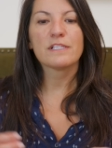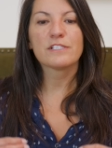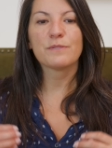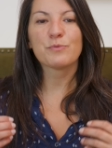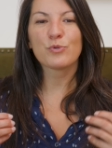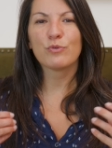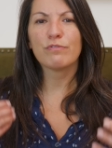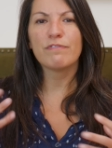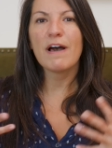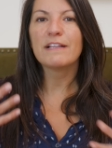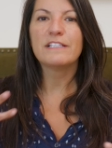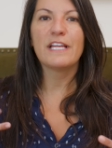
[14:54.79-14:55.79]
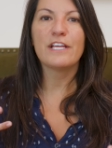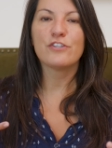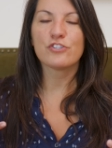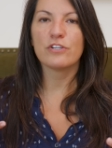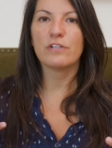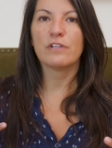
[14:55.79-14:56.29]
some sort of
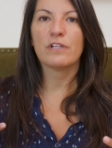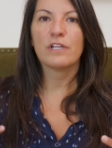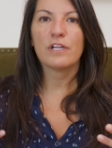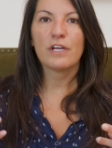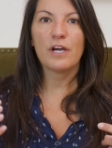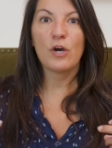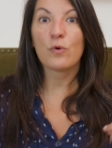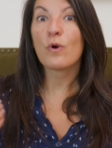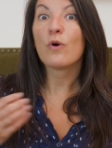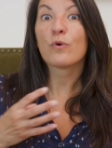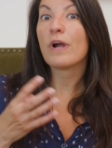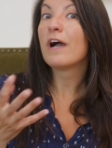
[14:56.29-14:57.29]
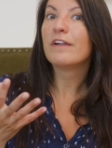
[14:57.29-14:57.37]
validation or